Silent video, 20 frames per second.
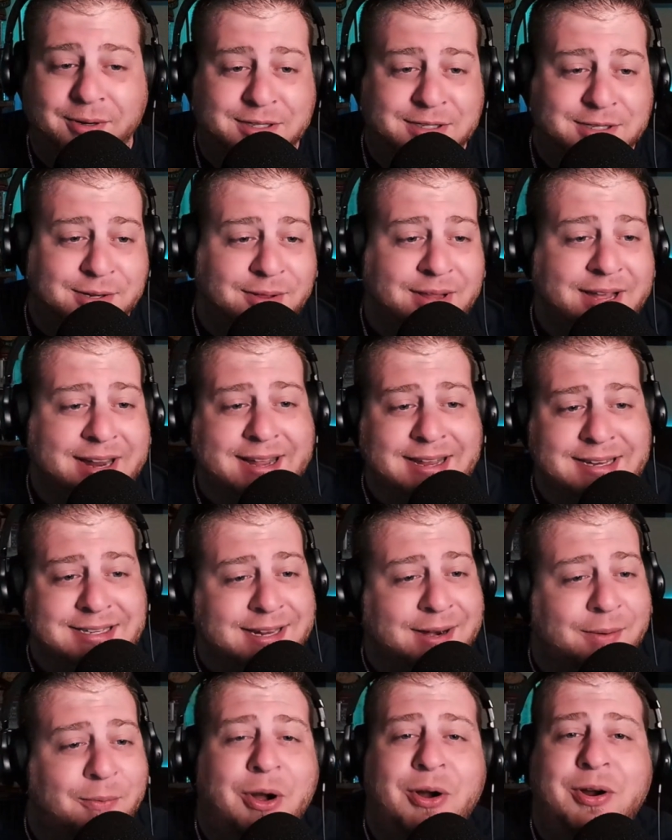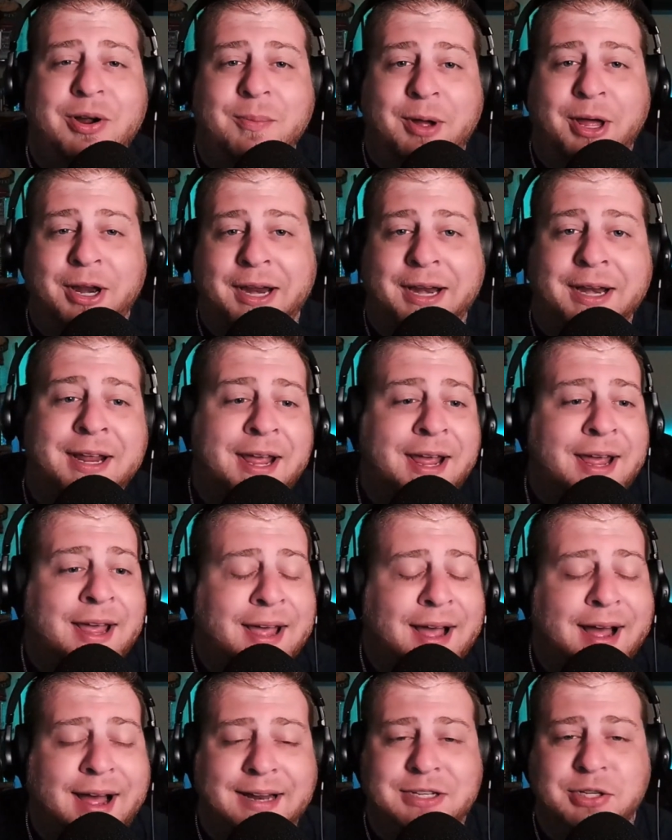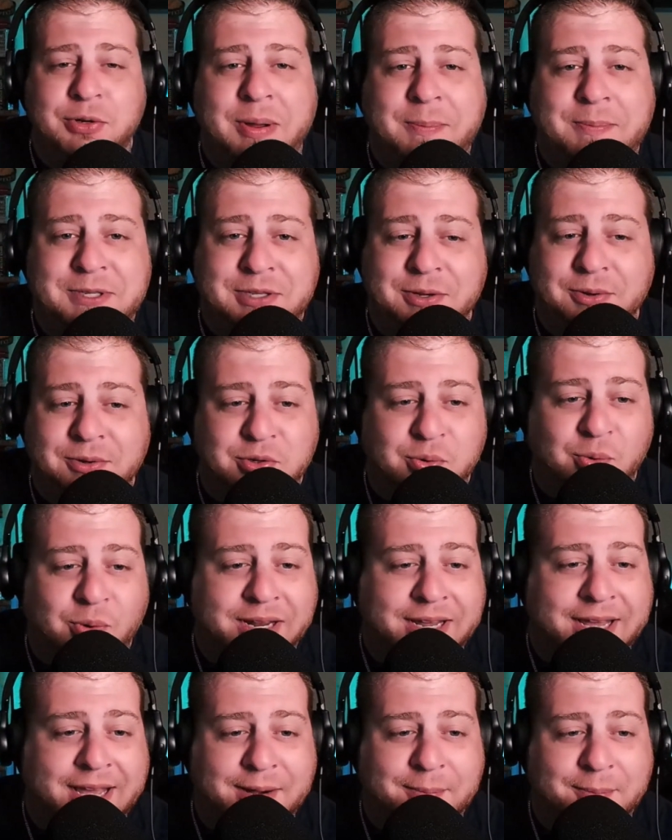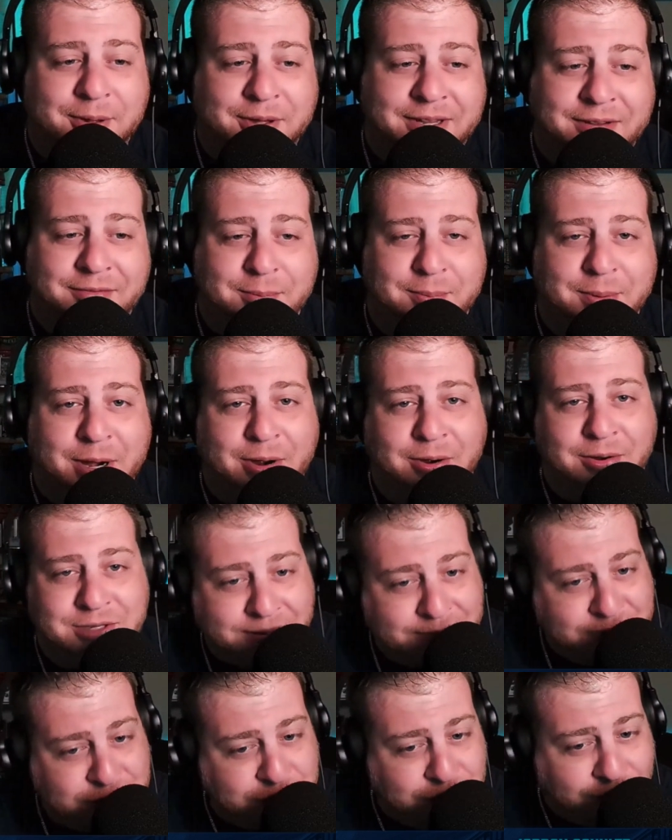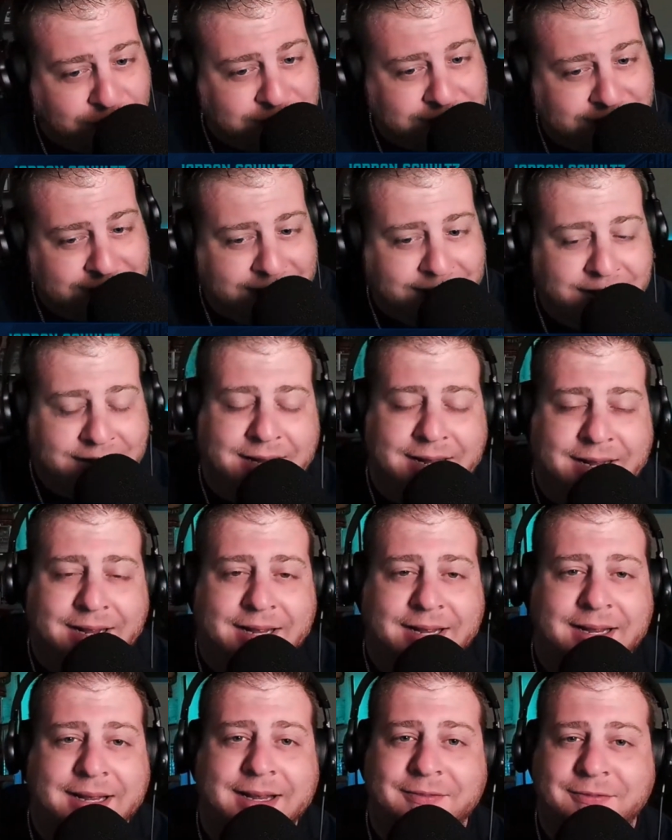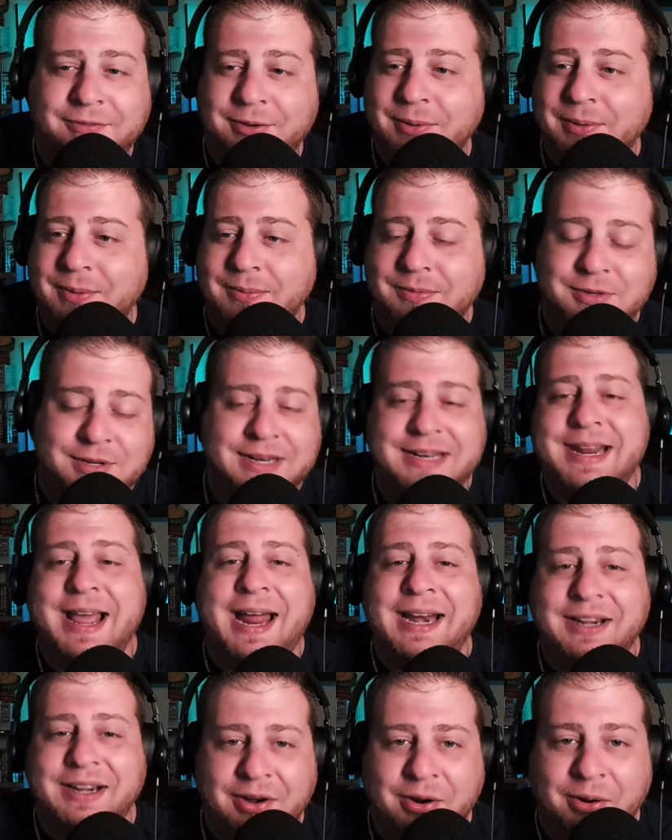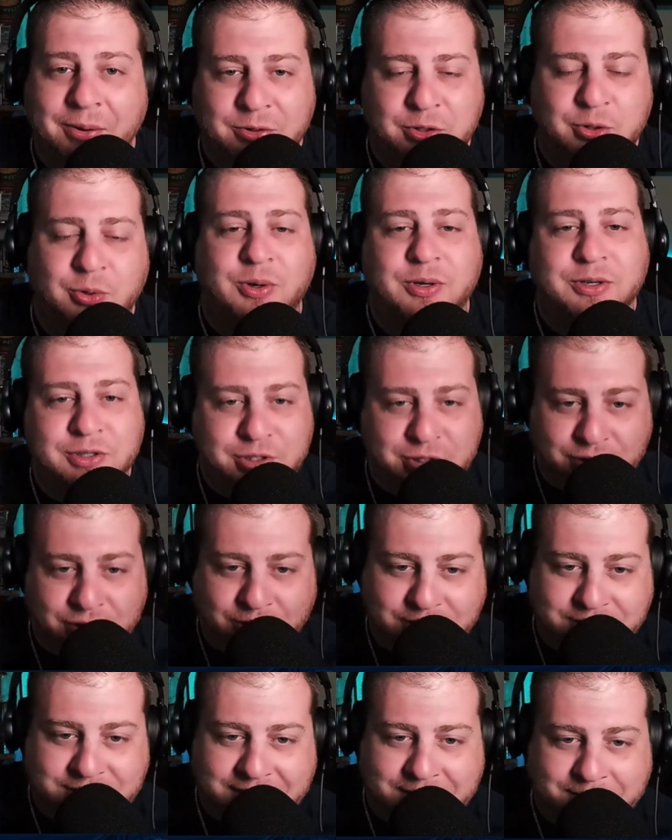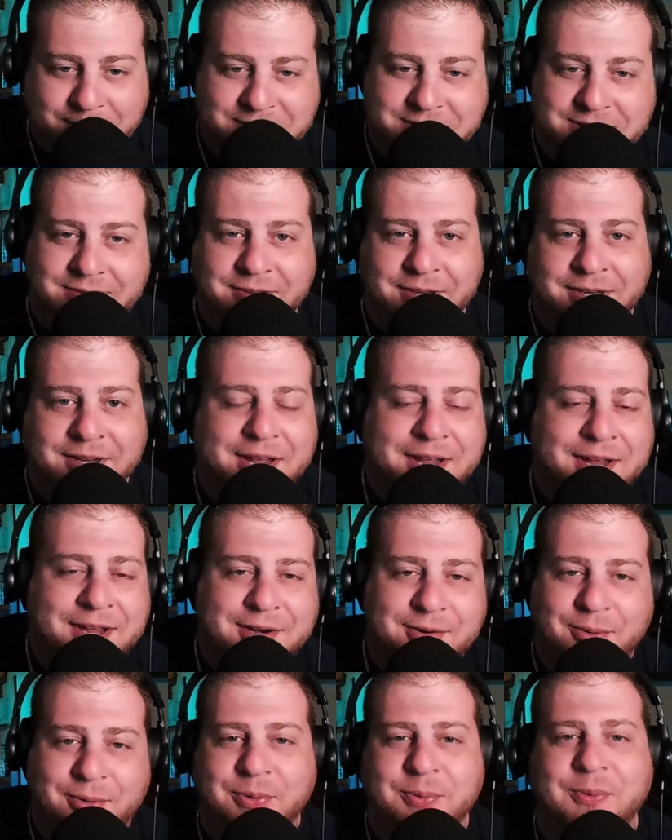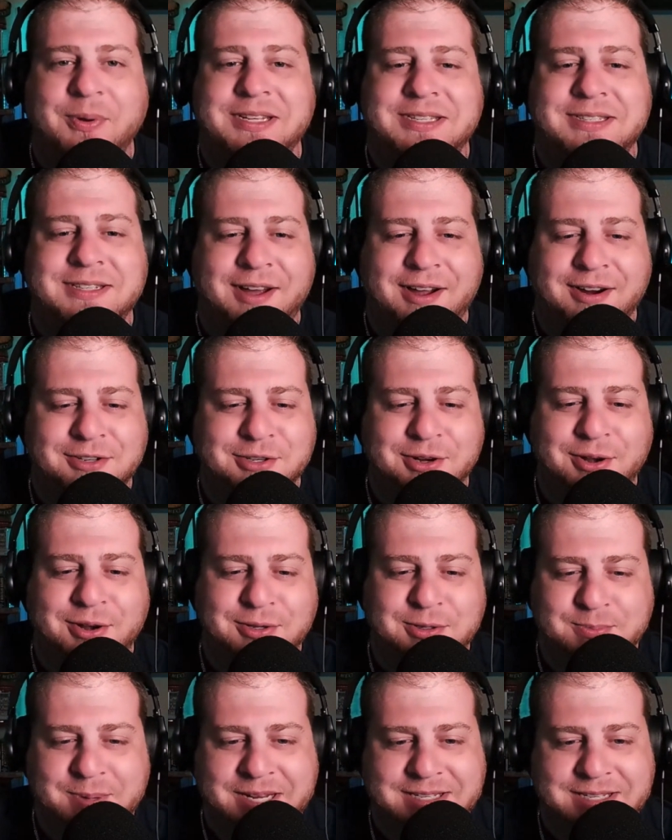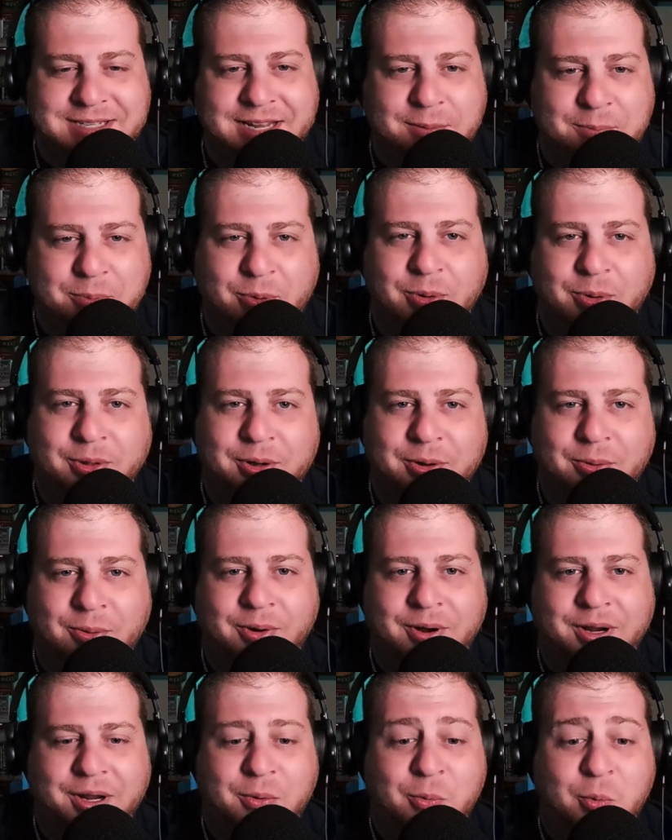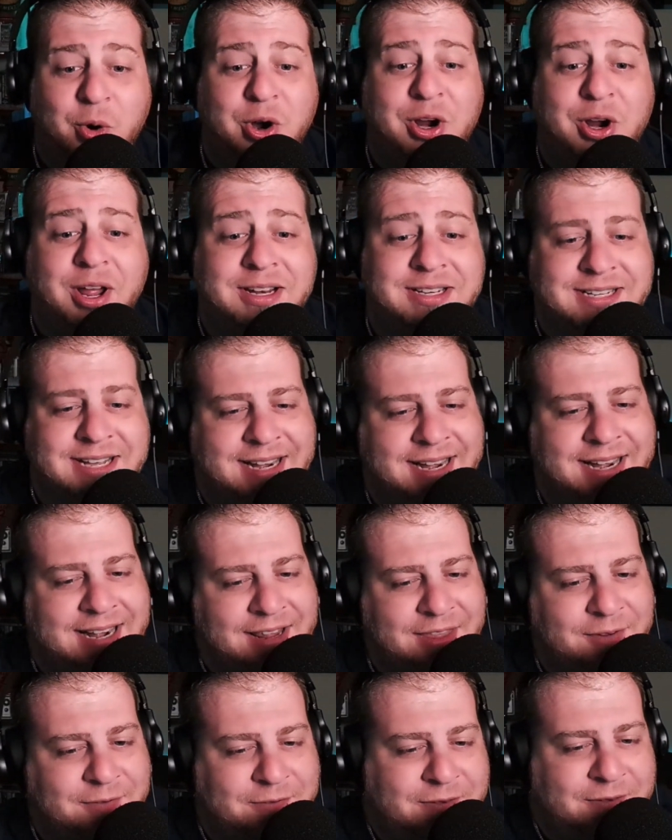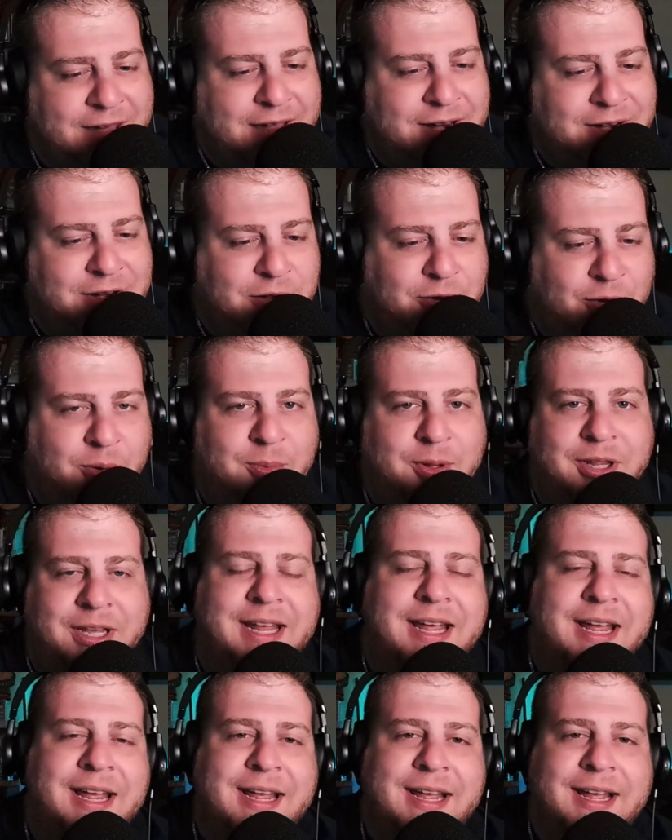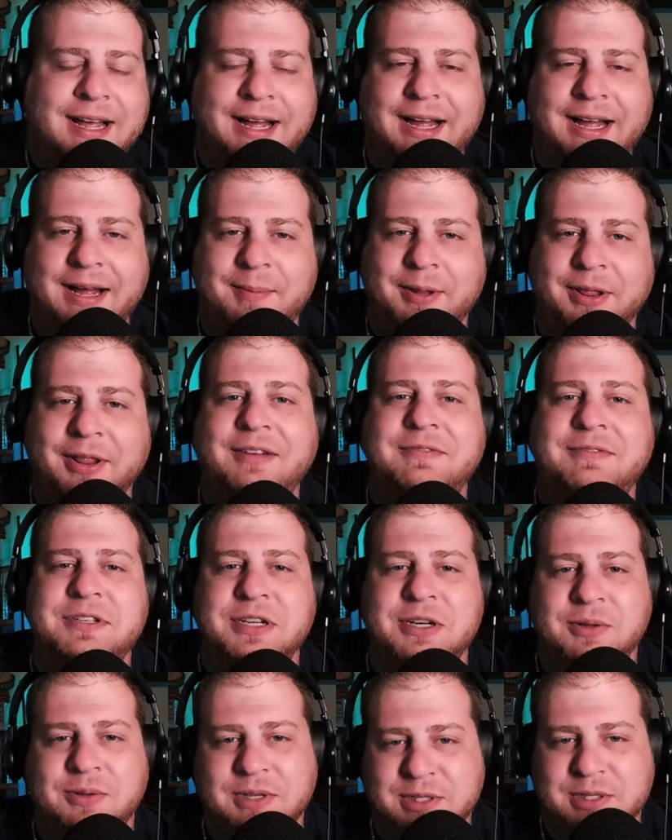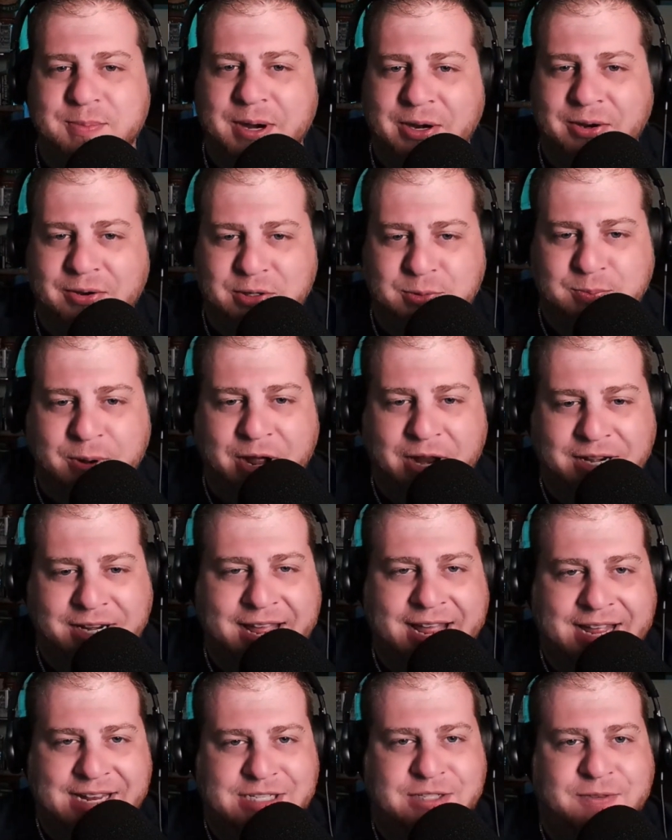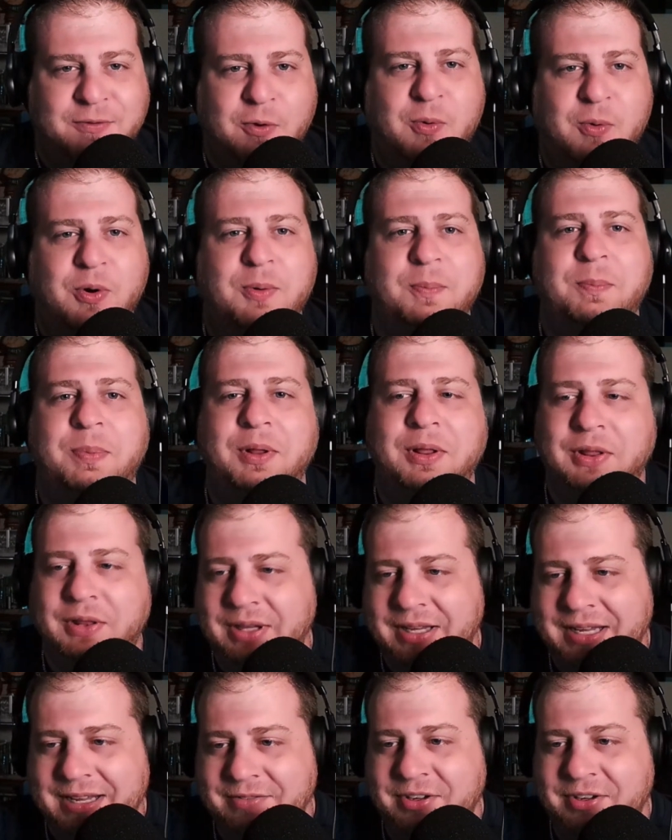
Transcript: So like I said, welcome on in to episode 28 of Bleav In Mariners. I'm Schultz. If you did not know, Jordon Schultz, a Pacific Northwest talk show host based out of Portland, Oregon. Work on 1080 The Fan normally, but love to do this Mariners podcast for Bleav.